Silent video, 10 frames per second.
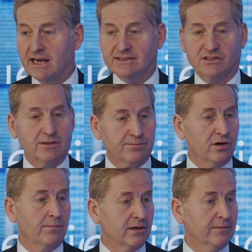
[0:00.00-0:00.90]
that's the
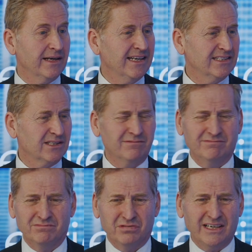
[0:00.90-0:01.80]
problem. And it's a
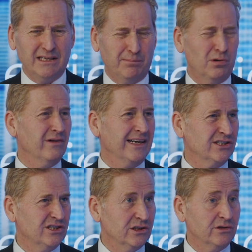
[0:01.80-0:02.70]
really poor
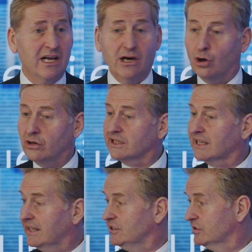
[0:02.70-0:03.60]
attitude. On
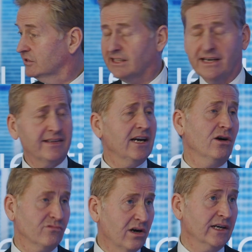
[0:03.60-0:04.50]
occasions, they
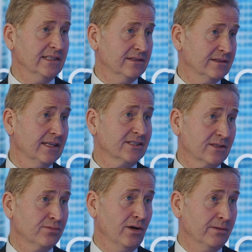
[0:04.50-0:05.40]
are right. That's
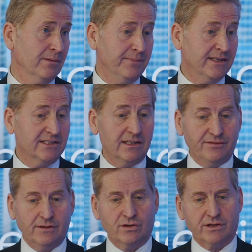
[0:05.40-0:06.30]
the problem, because if
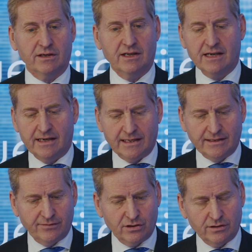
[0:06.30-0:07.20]

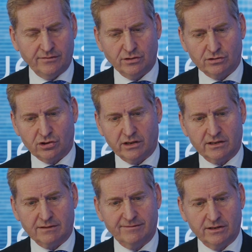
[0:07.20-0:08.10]
you're trying to
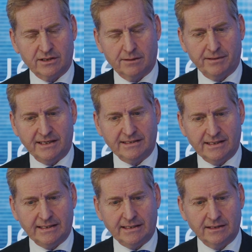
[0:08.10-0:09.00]
convert a
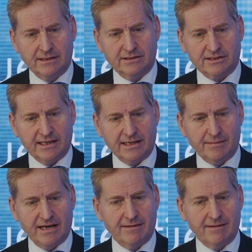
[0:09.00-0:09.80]
PD scheme